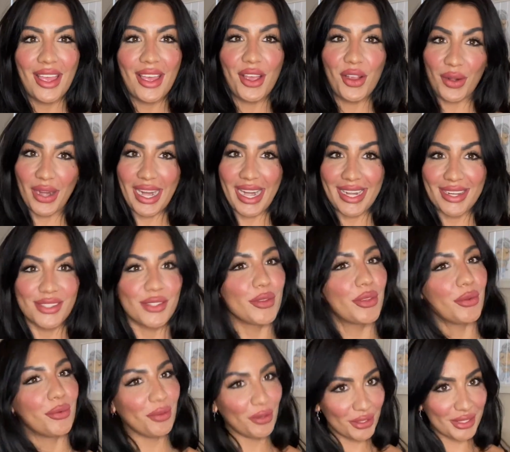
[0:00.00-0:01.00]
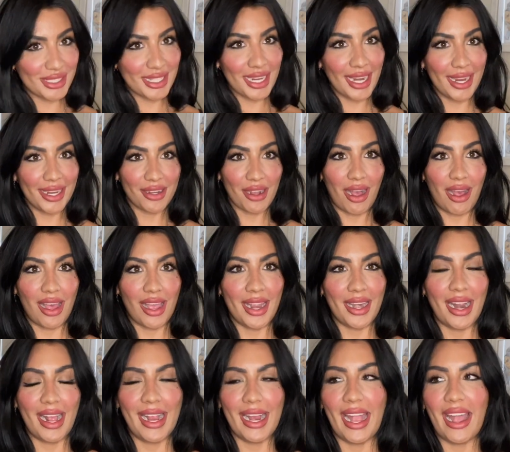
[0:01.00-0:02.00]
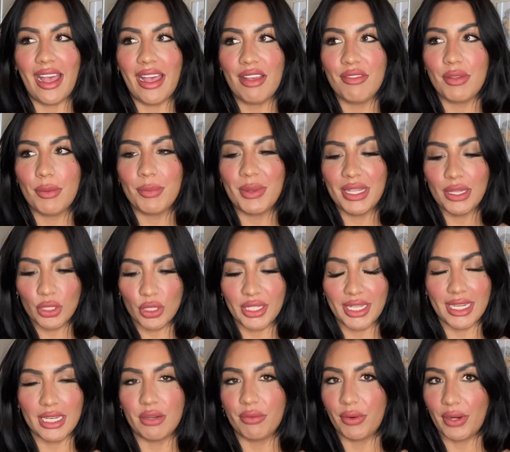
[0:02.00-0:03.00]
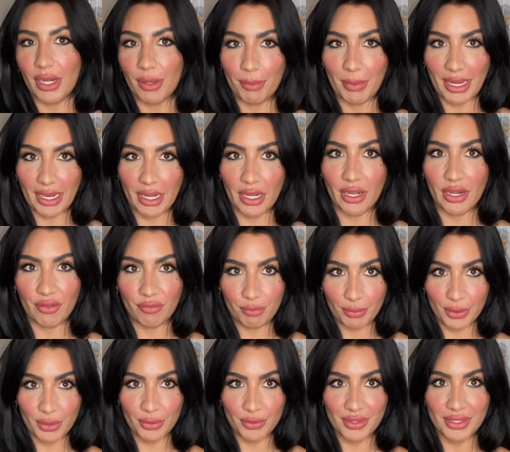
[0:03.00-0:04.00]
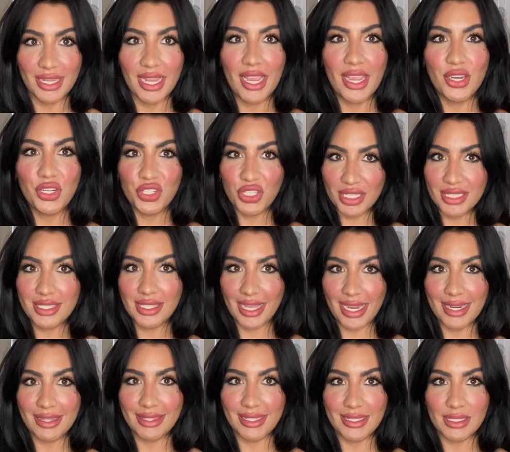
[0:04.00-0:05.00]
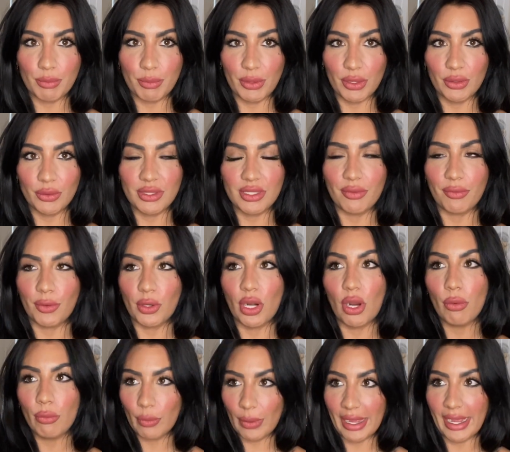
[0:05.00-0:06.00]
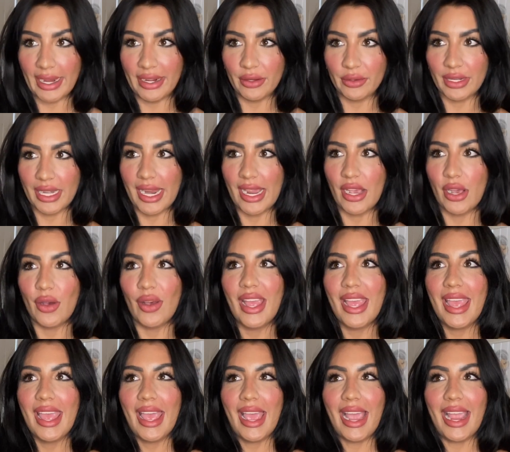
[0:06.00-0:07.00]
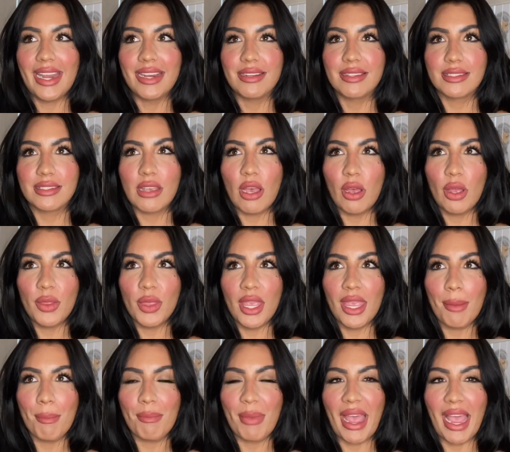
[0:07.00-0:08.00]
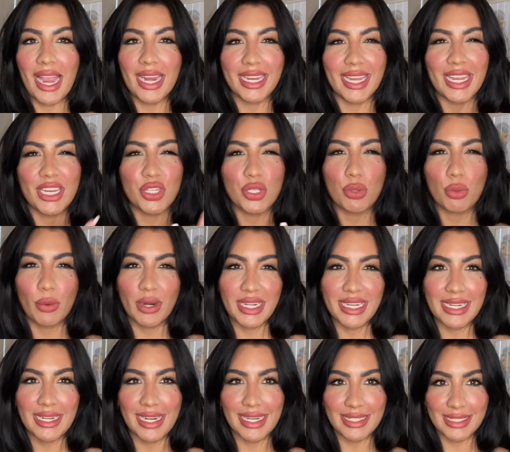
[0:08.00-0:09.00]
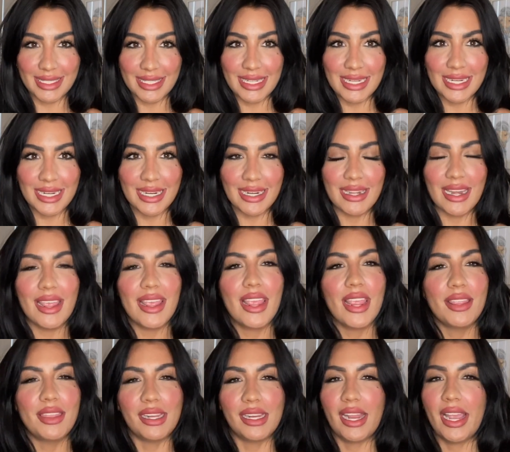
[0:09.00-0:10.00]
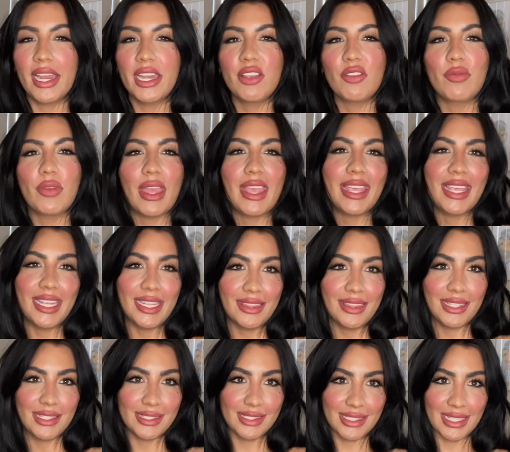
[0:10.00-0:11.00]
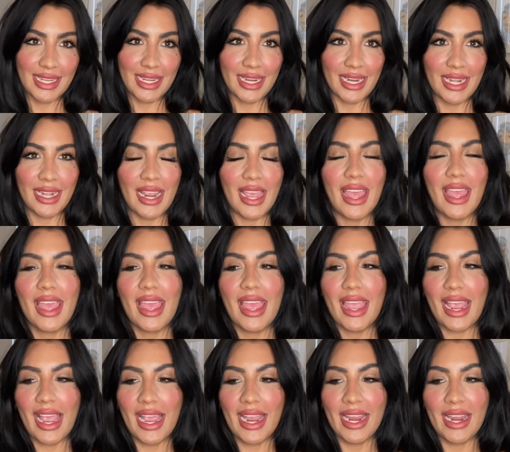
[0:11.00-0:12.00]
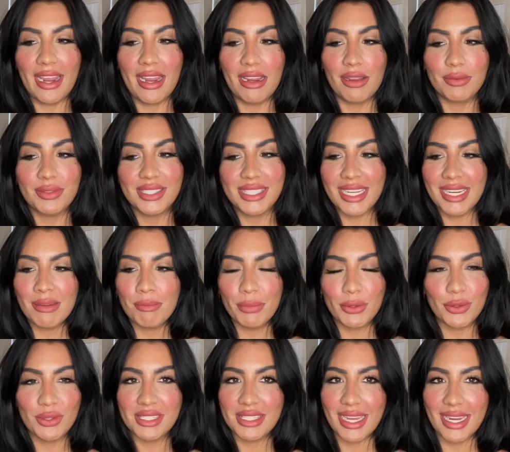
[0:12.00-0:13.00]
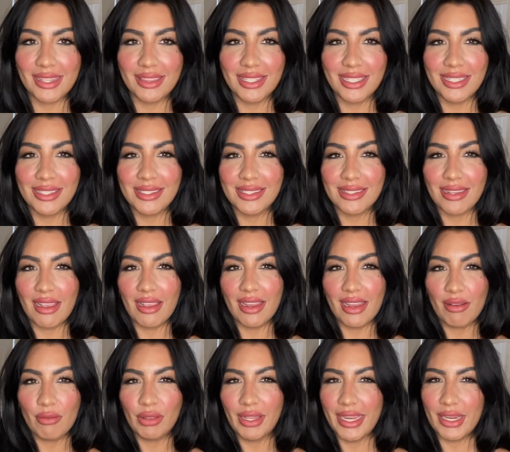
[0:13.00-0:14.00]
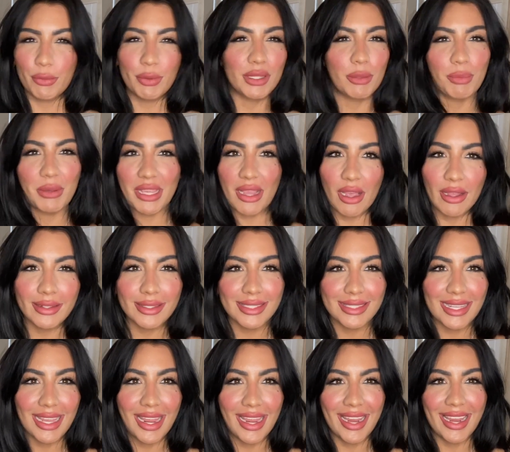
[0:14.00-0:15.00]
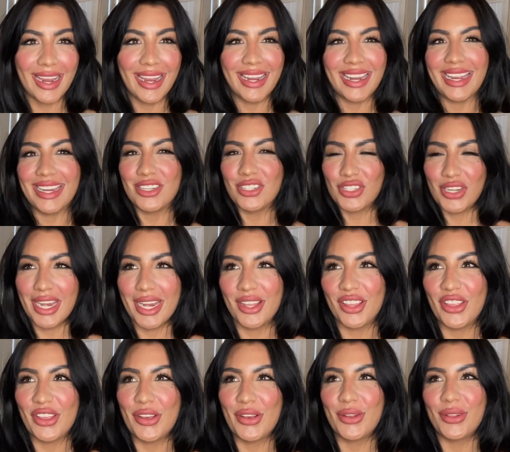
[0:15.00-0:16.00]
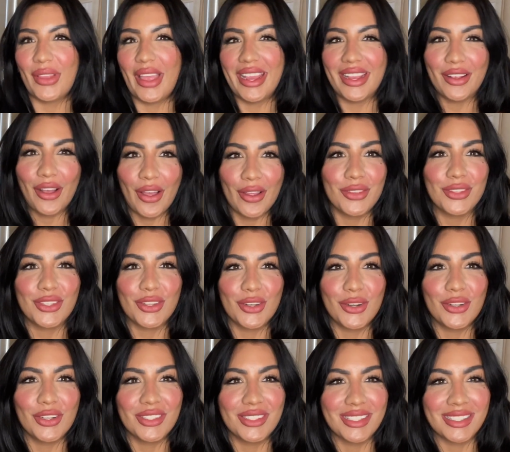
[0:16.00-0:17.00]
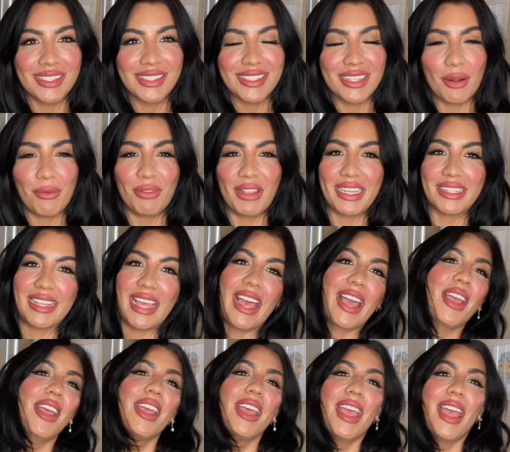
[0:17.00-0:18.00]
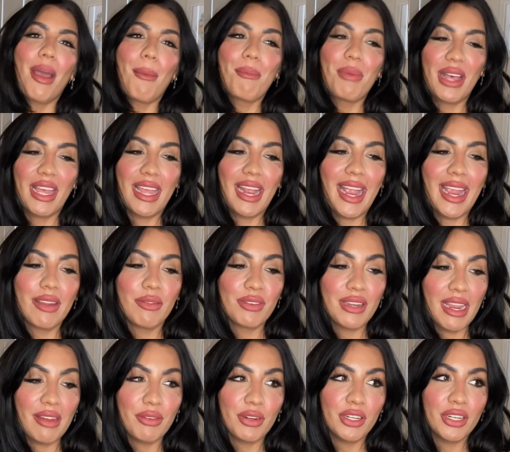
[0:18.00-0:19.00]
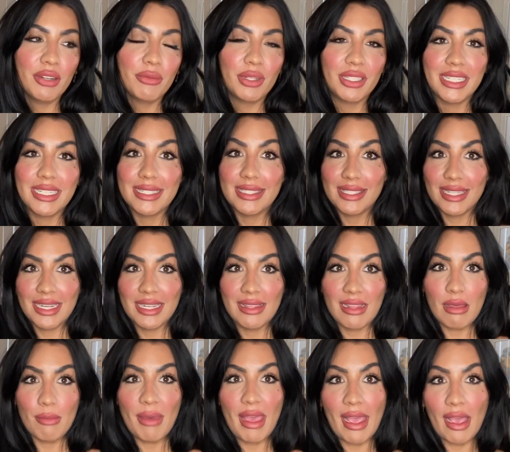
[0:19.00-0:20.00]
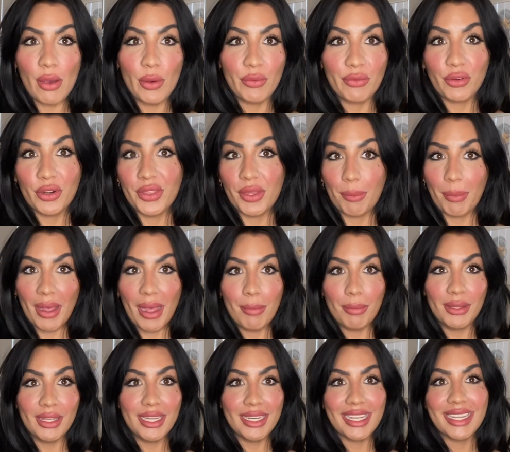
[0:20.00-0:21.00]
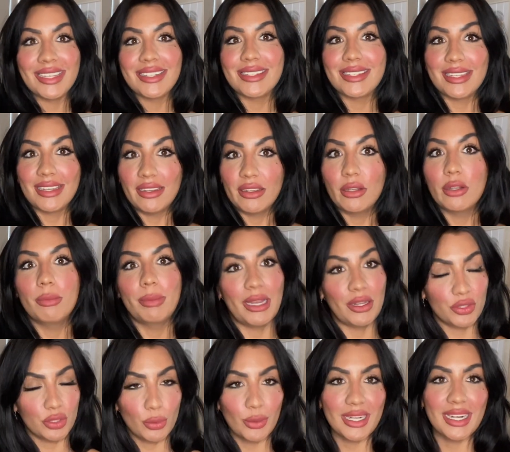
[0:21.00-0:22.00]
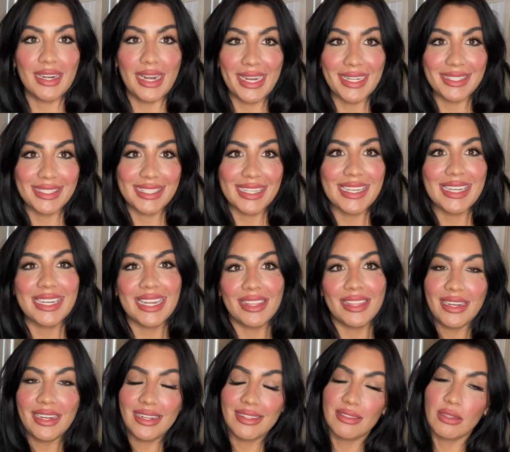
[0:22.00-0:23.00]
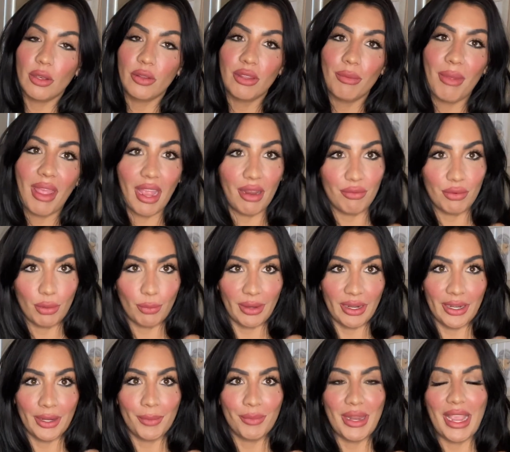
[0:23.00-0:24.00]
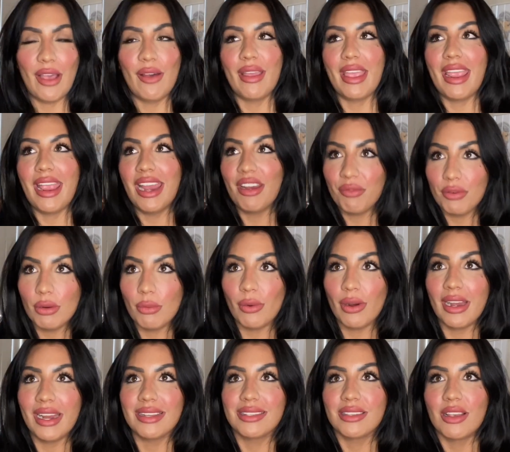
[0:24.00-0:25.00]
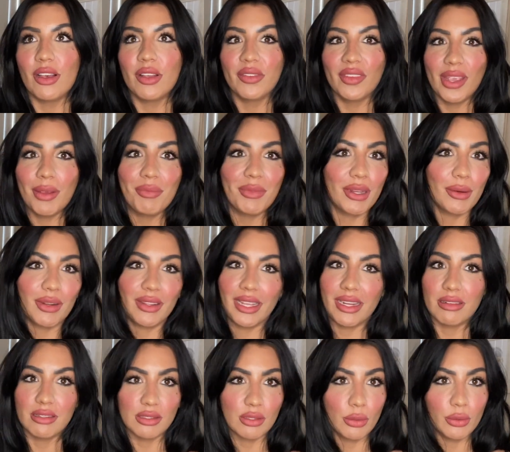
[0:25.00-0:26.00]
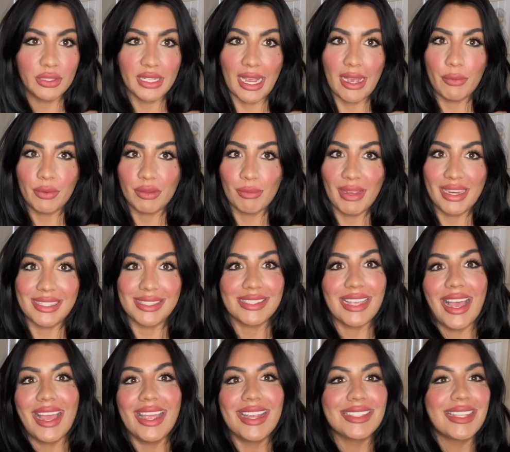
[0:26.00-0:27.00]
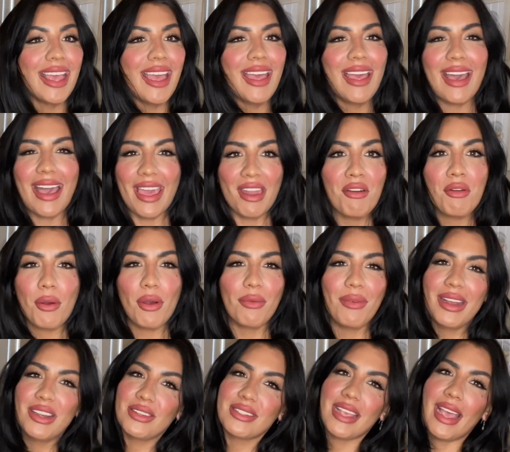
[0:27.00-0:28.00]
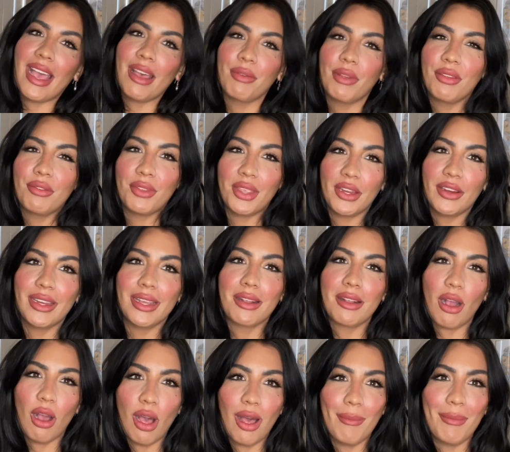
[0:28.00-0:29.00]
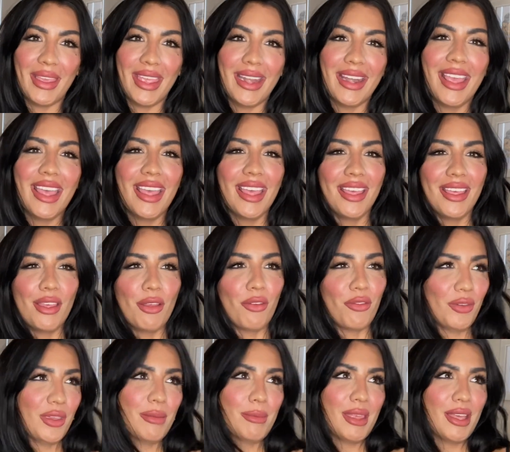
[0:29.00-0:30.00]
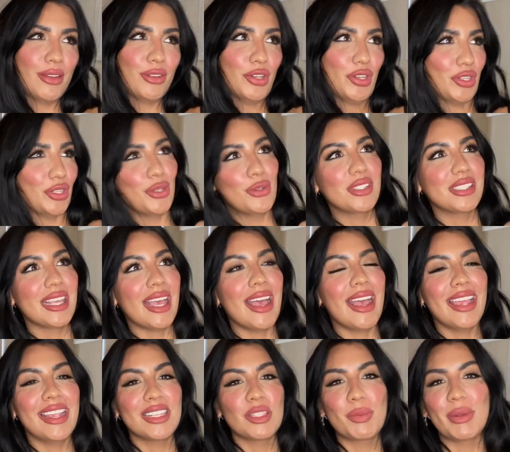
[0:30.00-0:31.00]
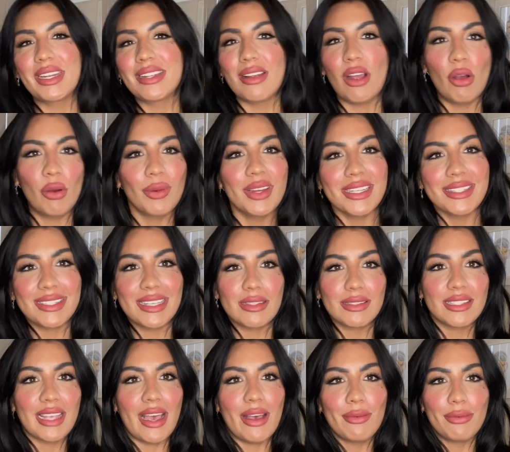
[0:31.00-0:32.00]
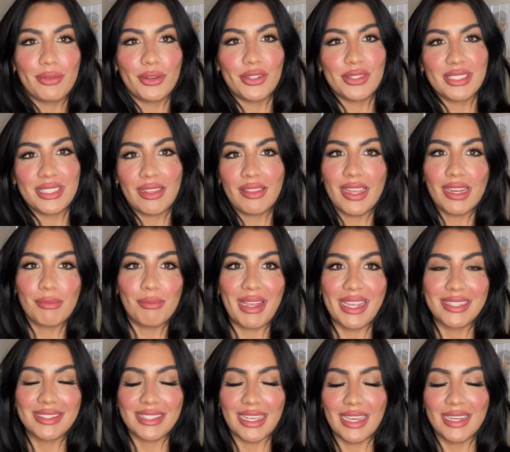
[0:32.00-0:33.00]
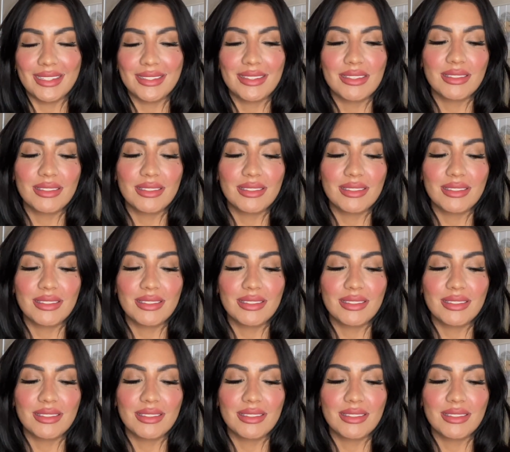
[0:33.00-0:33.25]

Okay, so the first thing I got, I have been looking for a pair of boots just like these boots for a while now. I saw them back in 2019. They kind of hit the scene. I've seen boots like this, like with Beyonce and J-Lo, like concerts and stuff like that, but I've never really seen them out for the public until about 2019, I saw them everywhere. Now, everywhere I saw them, they were like sold out with my size. I don't know if I just have a very common female shoe size, but it always sells out first in like my size.